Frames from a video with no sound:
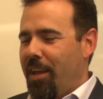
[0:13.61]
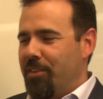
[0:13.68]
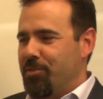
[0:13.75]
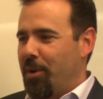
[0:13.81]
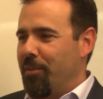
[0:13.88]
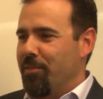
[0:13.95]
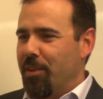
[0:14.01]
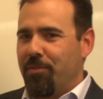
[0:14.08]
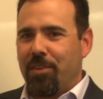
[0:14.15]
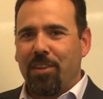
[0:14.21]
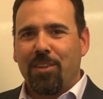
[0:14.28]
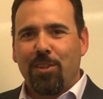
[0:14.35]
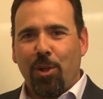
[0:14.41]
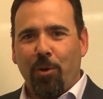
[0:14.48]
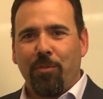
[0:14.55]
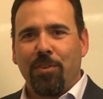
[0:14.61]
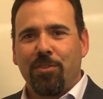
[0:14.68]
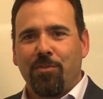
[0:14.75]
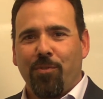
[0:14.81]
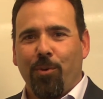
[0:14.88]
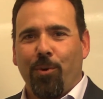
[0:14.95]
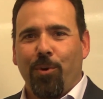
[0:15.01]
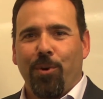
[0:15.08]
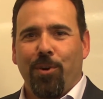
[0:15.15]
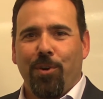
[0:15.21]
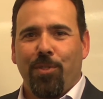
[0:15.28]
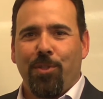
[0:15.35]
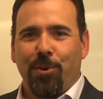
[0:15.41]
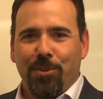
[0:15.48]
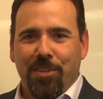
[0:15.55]
Yeah, so I've lived in Clovis for
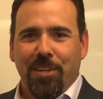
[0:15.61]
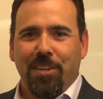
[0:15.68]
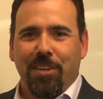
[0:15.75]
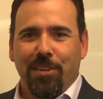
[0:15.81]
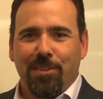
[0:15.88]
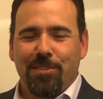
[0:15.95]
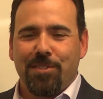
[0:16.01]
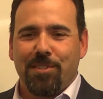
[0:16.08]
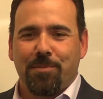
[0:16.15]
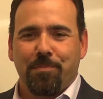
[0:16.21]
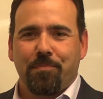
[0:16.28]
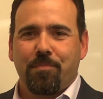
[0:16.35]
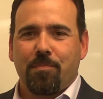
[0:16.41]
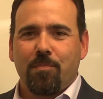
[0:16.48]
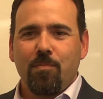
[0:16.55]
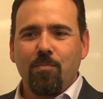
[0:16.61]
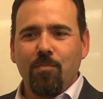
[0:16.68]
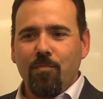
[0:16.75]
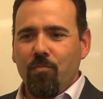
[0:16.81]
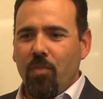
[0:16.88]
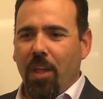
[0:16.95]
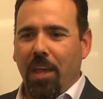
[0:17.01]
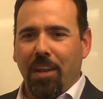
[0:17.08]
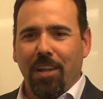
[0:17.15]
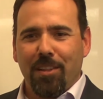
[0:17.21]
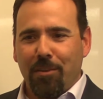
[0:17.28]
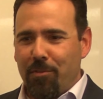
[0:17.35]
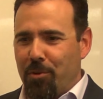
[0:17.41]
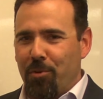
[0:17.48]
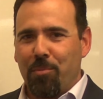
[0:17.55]
13 years, and I
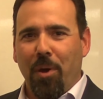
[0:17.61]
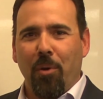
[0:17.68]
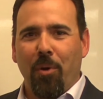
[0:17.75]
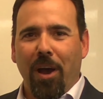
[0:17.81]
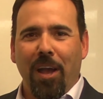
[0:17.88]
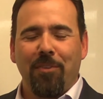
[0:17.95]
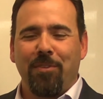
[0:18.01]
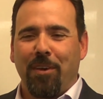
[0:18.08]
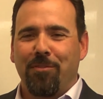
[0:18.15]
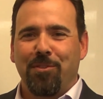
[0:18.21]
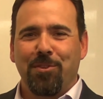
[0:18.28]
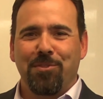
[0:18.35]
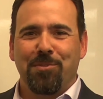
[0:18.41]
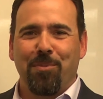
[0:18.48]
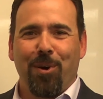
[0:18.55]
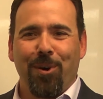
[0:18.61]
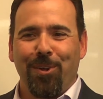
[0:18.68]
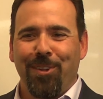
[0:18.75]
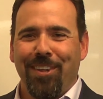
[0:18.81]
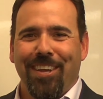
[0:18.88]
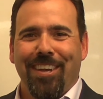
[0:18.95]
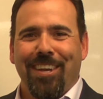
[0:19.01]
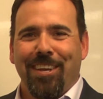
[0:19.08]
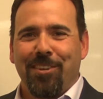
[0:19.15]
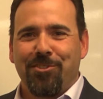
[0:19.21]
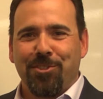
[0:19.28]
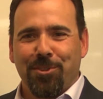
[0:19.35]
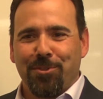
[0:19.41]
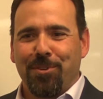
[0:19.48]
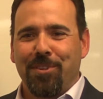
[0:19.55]
live there with my wife. I have two small
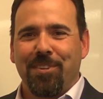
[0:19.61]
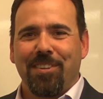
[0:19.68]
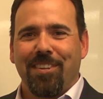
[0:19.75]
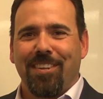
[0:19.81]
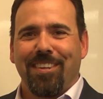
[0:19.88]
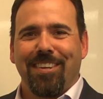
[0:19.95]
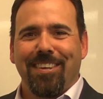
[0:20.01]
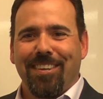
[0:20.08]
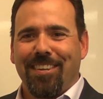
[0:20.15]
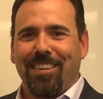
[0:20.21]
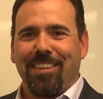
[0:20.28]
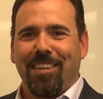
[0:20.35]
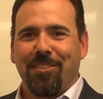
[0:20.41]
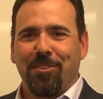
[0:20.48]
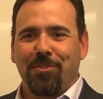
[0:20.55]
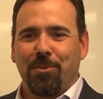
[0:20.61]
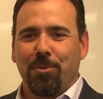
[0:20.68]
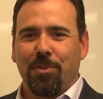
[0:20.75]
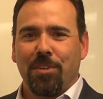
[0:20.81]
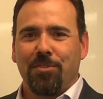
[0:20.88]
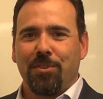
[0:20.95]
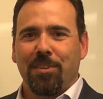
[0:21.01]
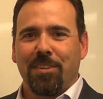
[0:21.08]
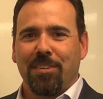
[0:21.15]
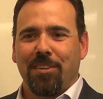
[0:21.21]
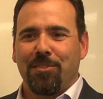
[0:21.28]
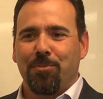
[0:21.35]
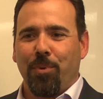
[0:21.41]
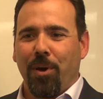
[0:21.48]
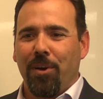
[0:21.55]
children in the school district
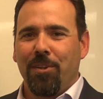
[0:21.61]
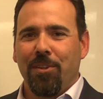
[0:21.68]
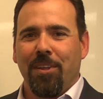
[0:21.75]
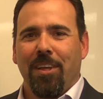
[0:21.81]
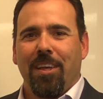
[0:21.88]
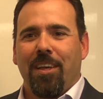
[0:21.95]
as well.